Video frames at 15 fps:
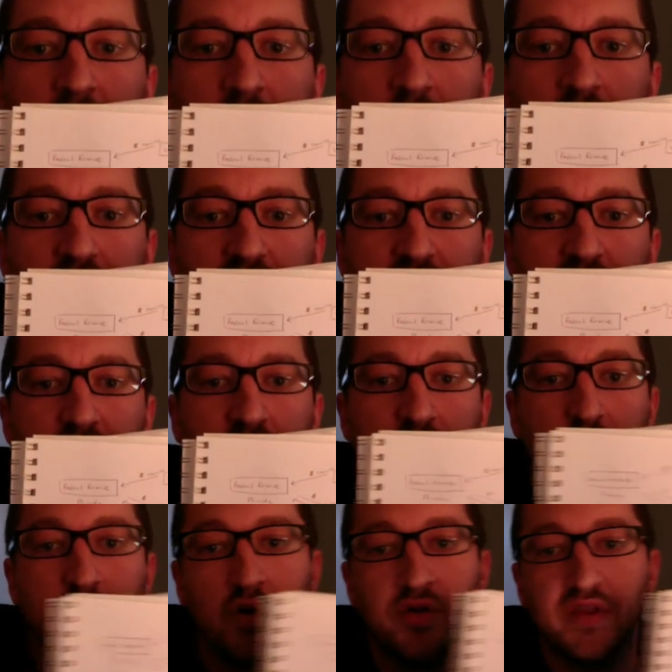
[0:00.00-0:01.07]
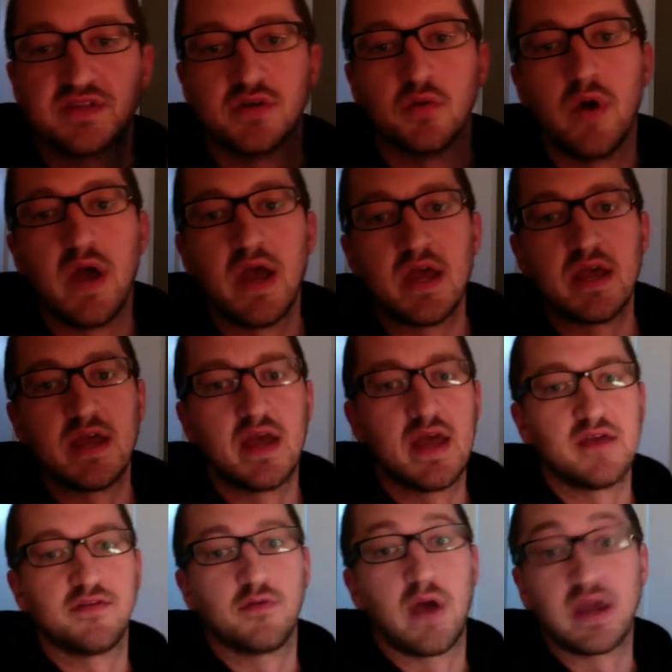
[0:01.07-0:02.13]
going to pull this
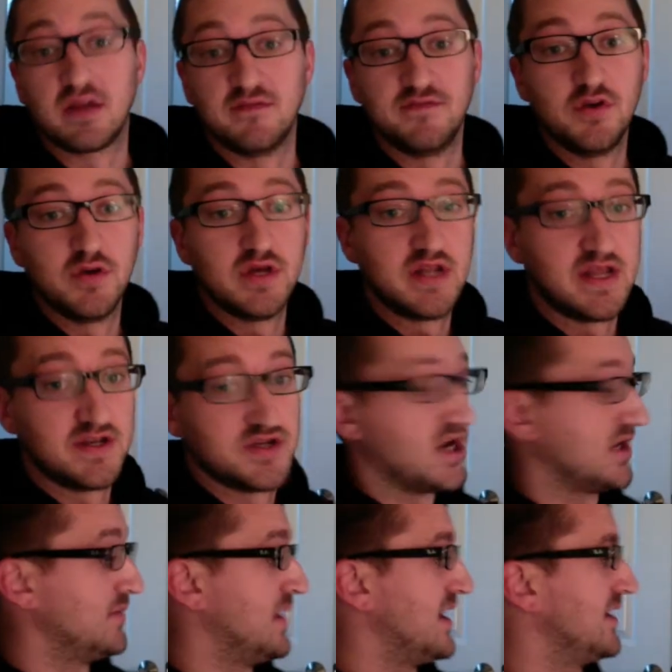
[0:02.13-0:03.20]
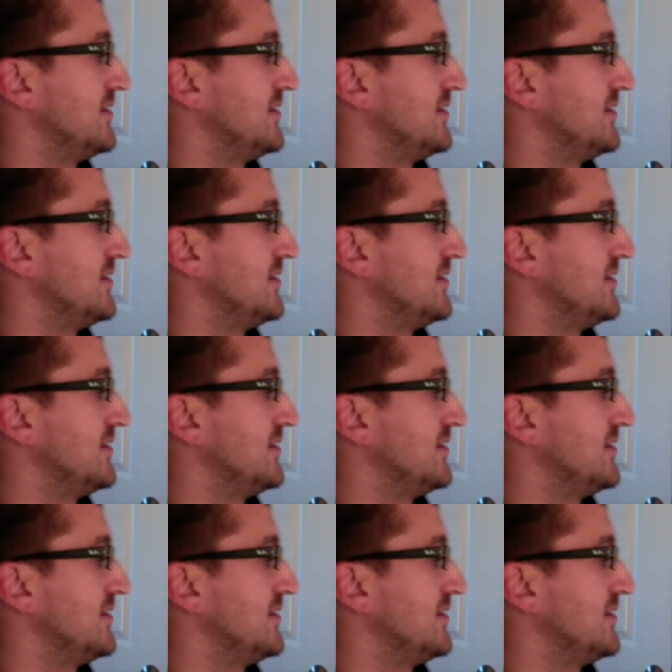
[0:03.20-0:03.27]
away so I can view it and talk about